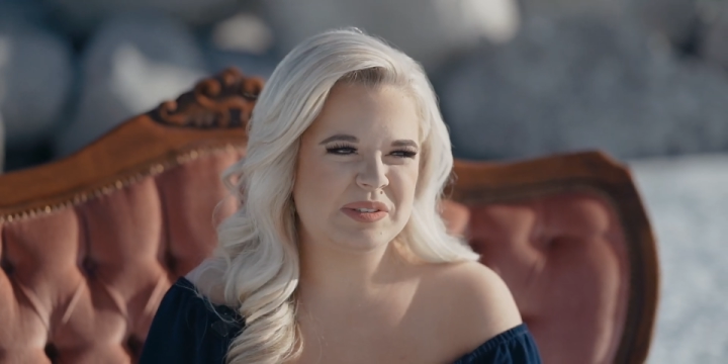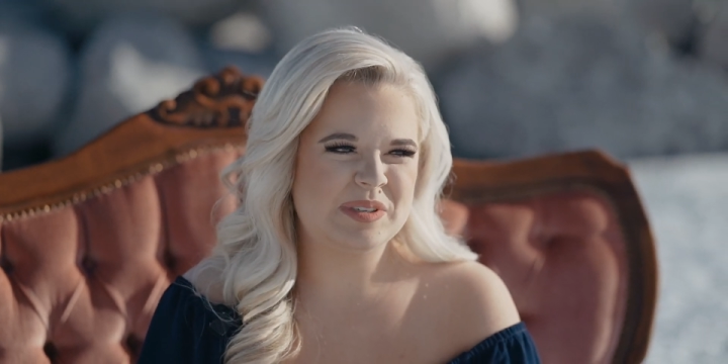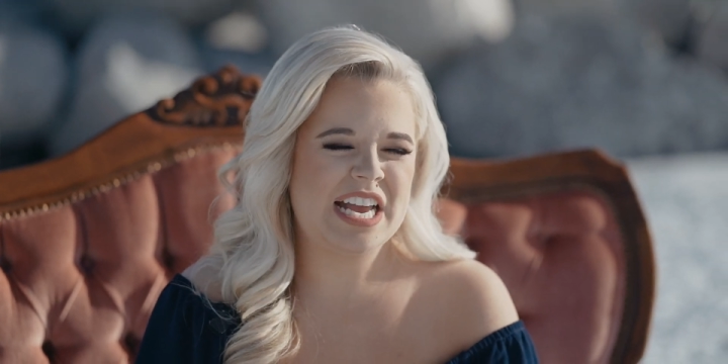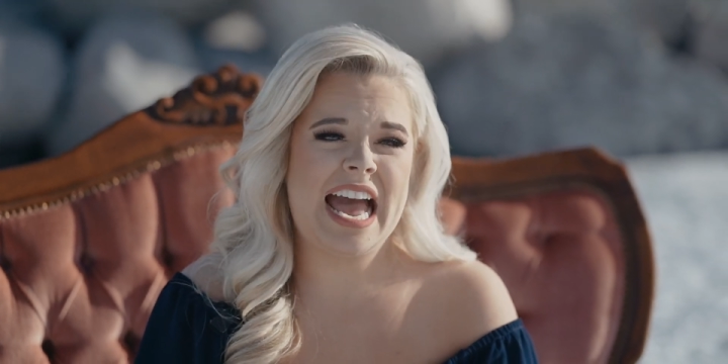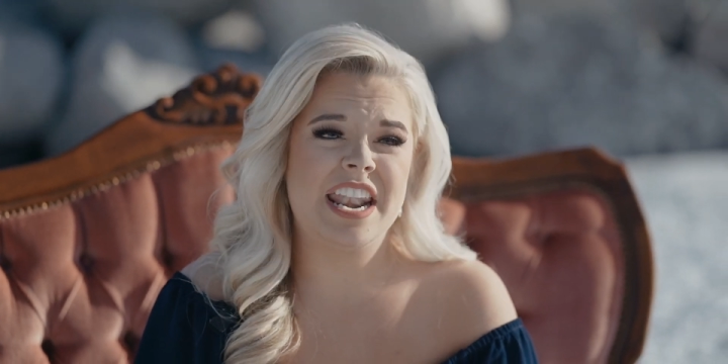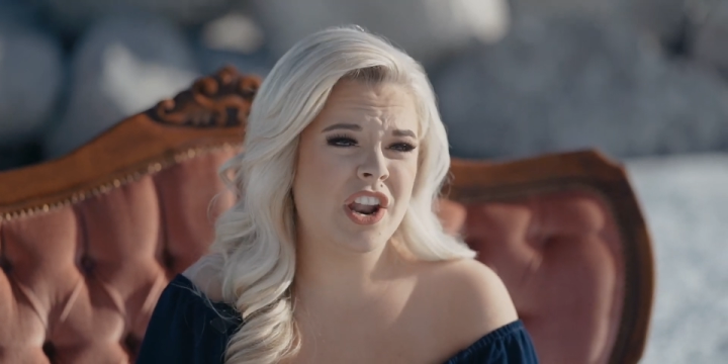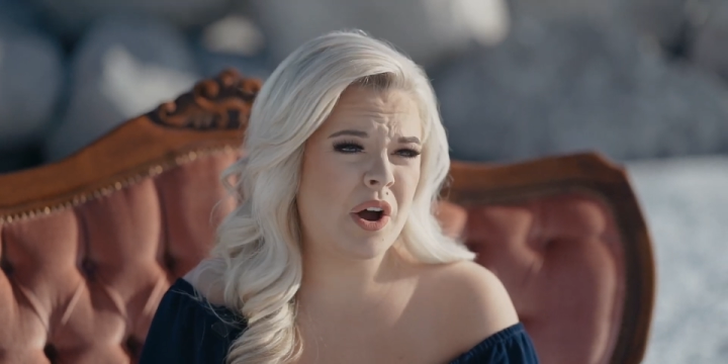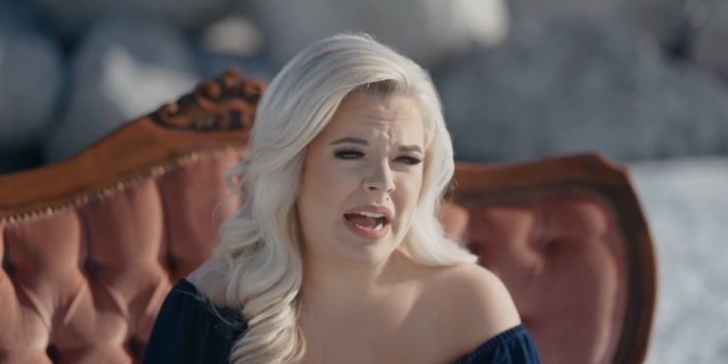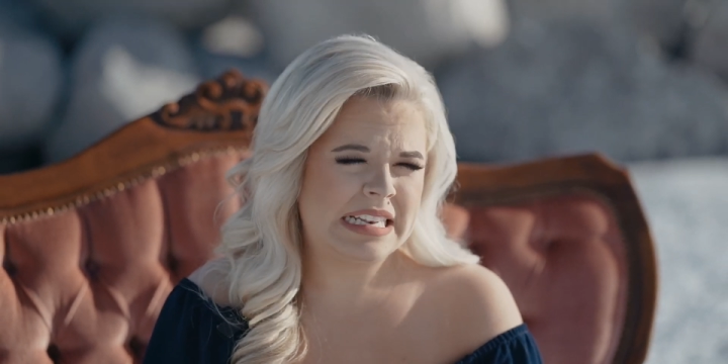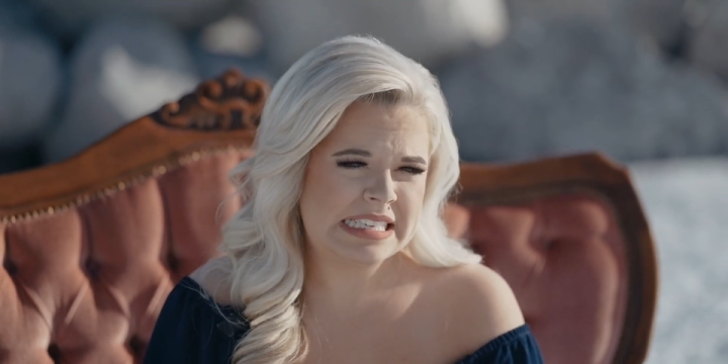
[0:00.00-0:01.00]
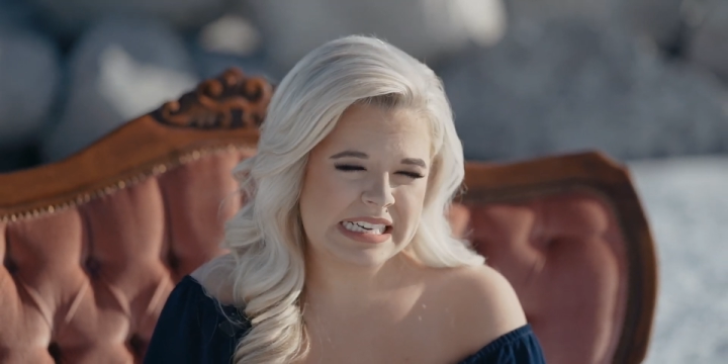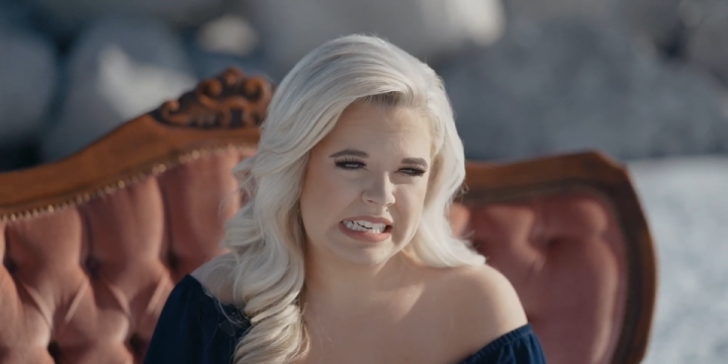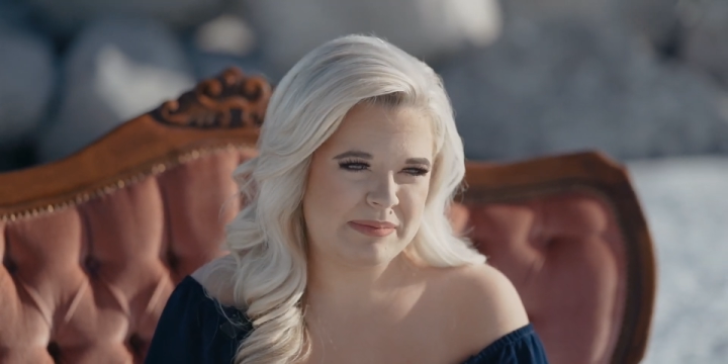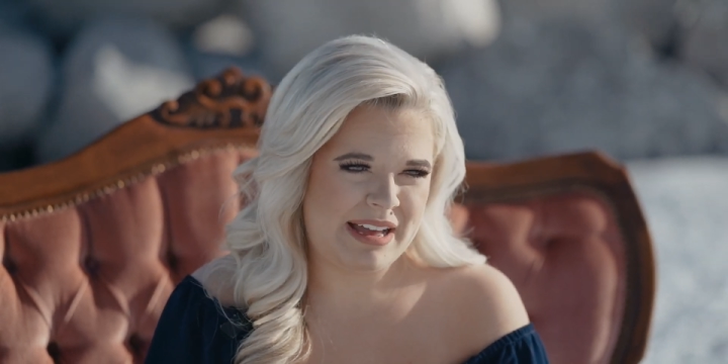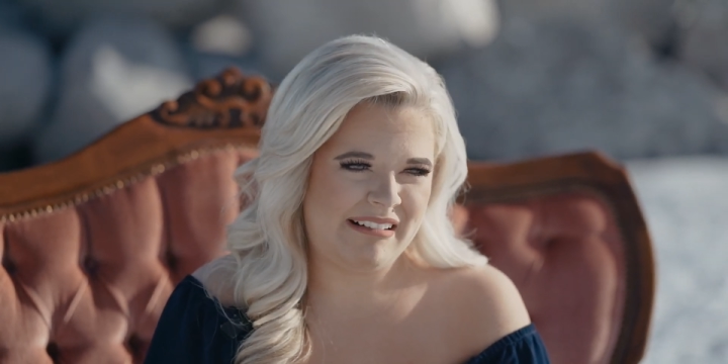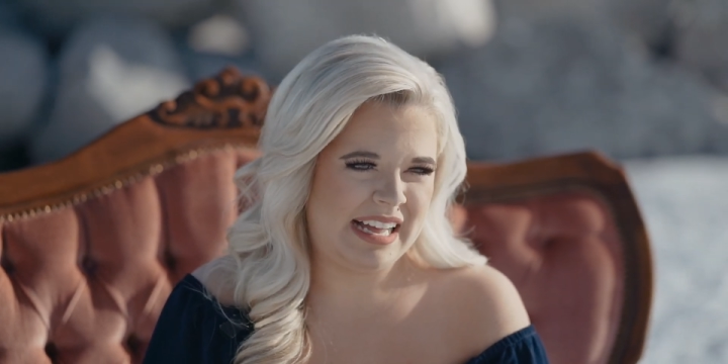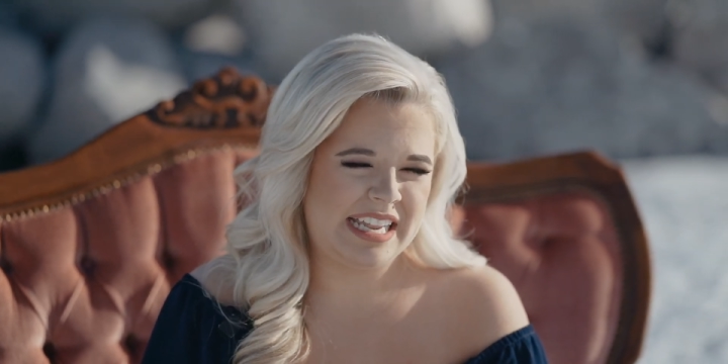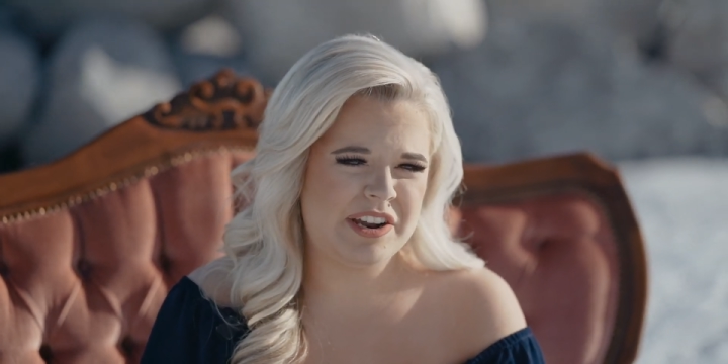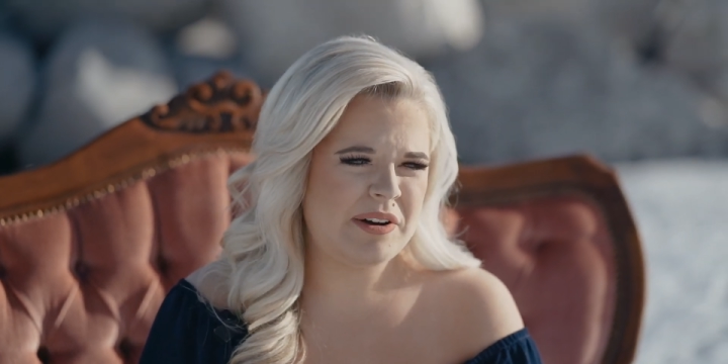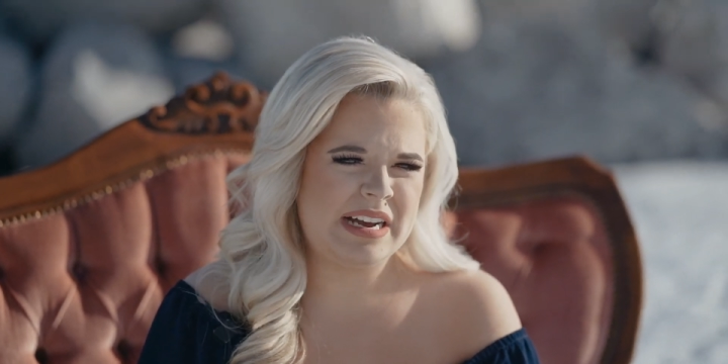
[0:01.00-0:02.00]
which I had no idea about. I had
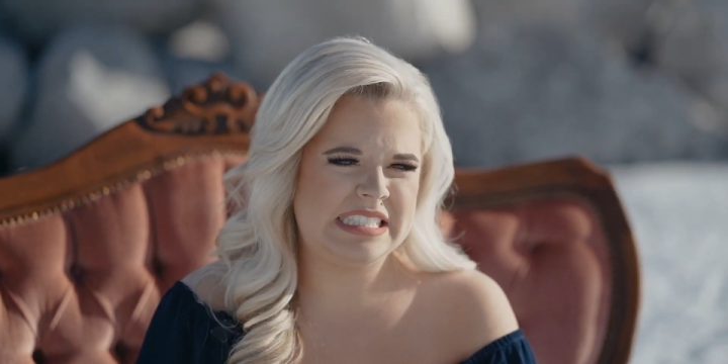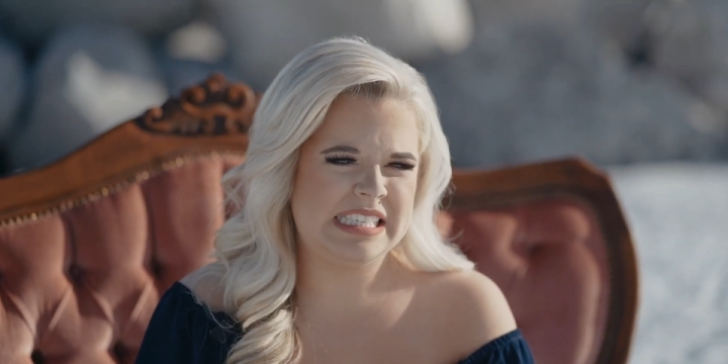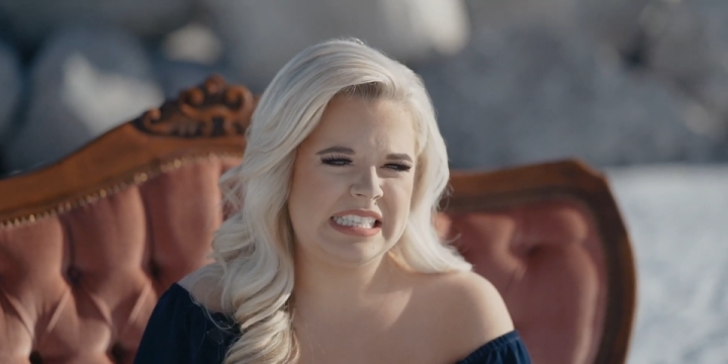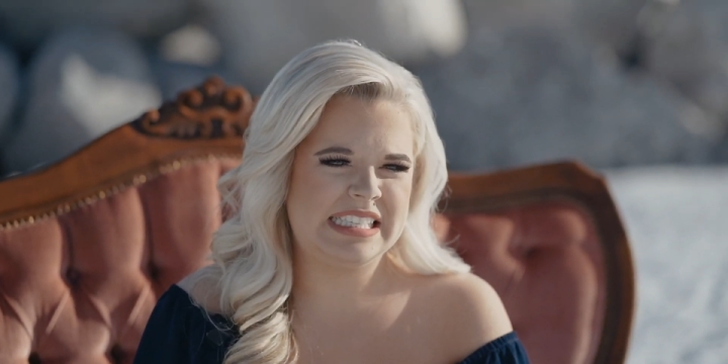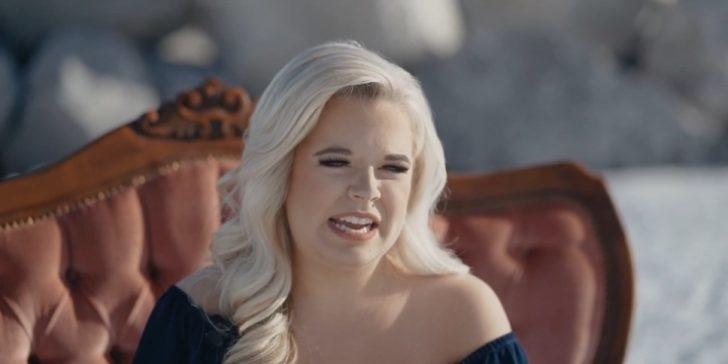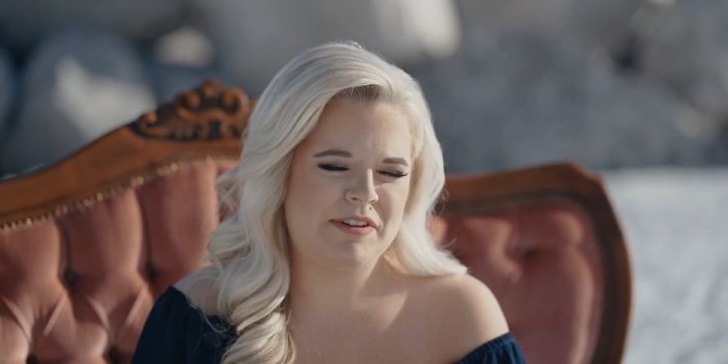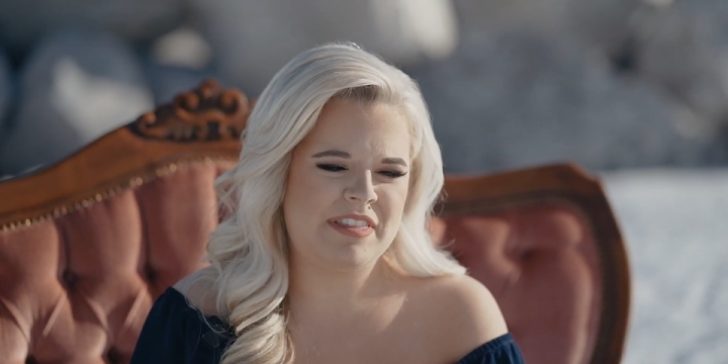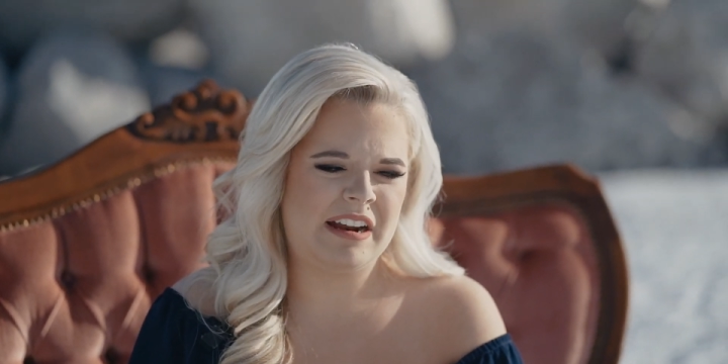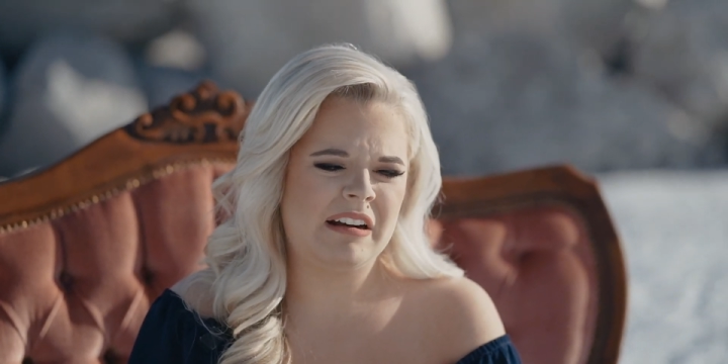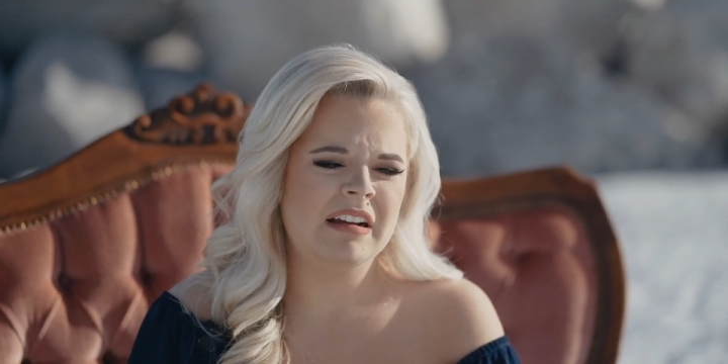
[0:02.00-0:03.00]
no idea that they were there.